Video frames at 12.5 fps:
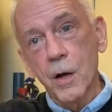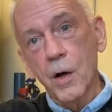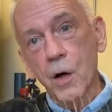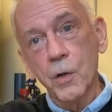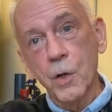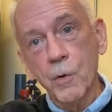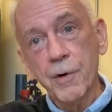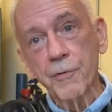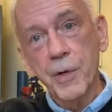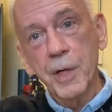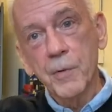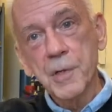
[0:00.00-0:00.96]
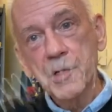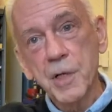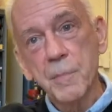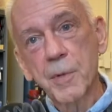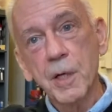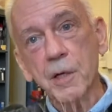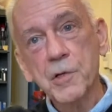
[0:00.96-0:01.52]
a lower frequency
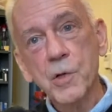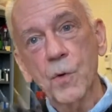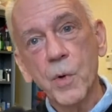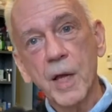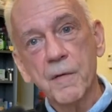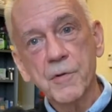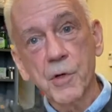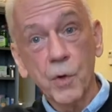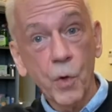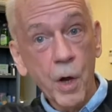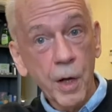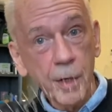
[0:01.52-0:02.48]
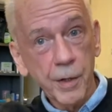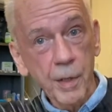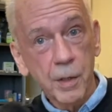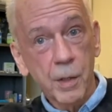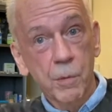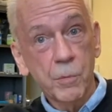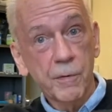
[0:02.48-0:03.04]
because the waves are longer,
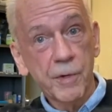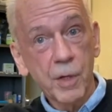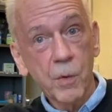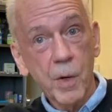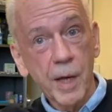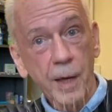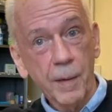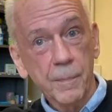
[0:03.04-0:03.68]
moving away.